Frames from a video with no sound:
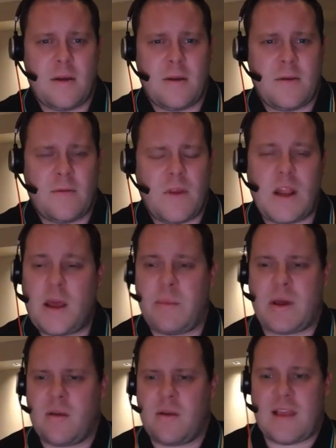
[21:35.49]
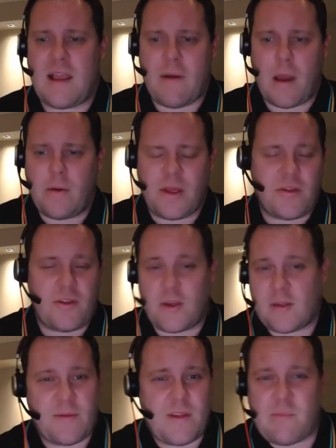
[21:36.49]
because their owners
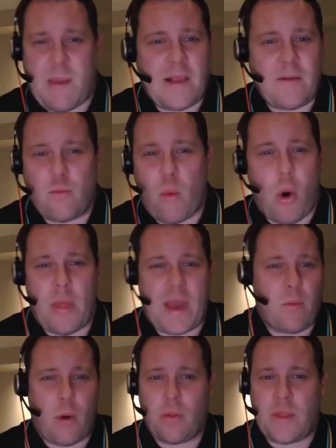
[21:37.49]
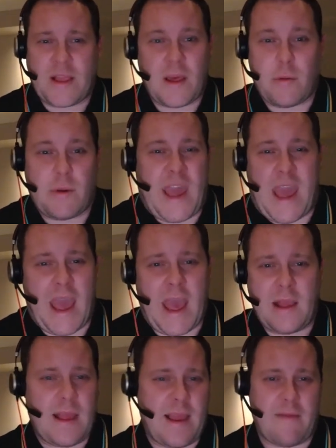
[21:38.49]
just spend what they want. They don't
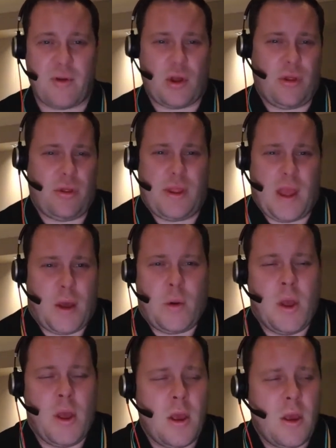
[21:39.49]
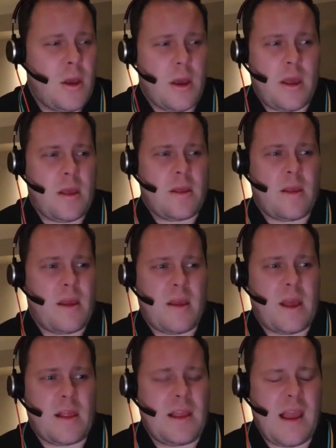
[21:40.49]
care. They haven't got no. At,
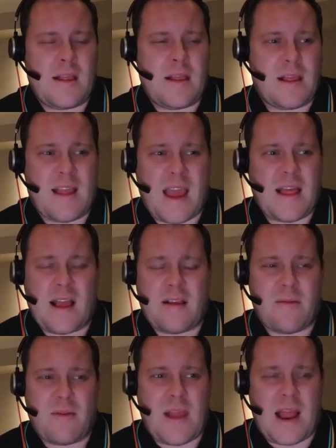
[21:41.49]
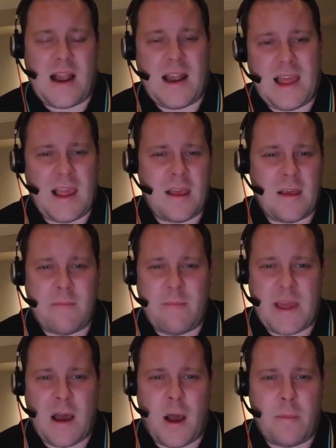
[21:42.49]
at the end of the day, that league has
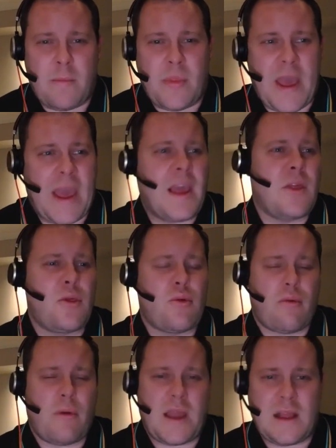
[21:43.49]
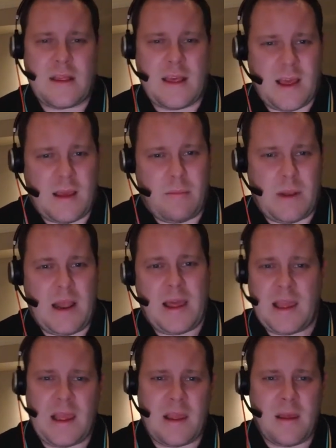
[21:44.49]
become a three-team
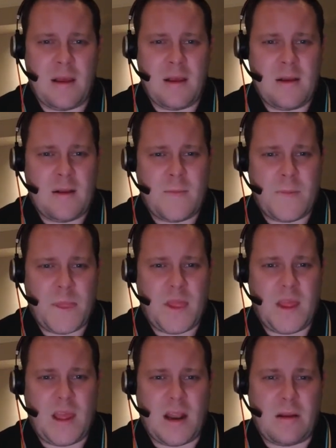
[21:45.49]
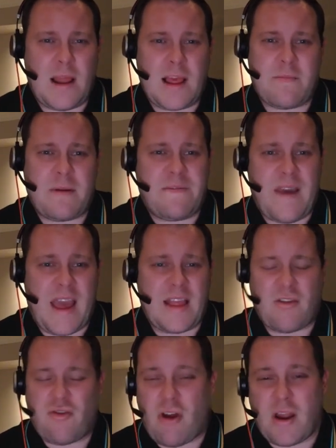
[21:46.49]
league. Let's be fair.
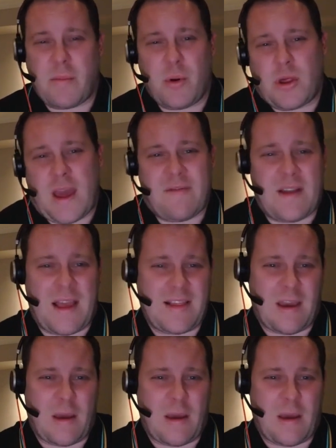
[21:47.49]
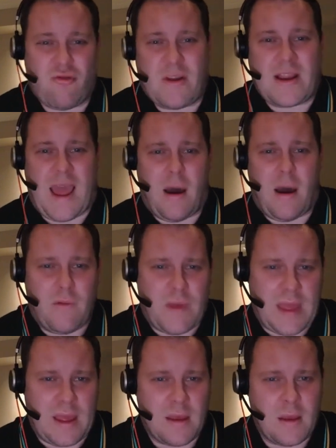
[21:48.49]
They're trying to push Atletico Madrid out
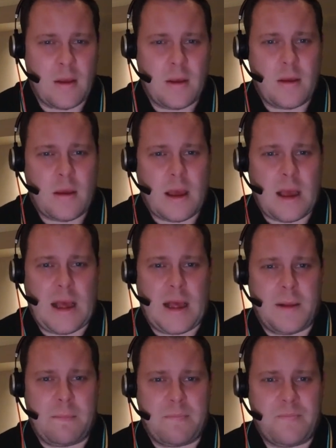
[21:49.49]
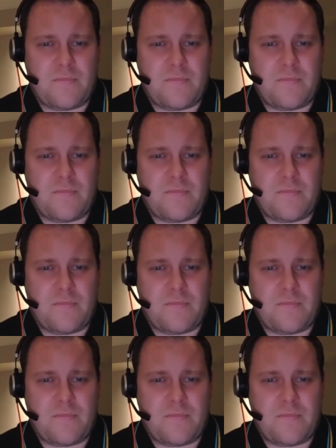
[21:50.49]
of it. Um,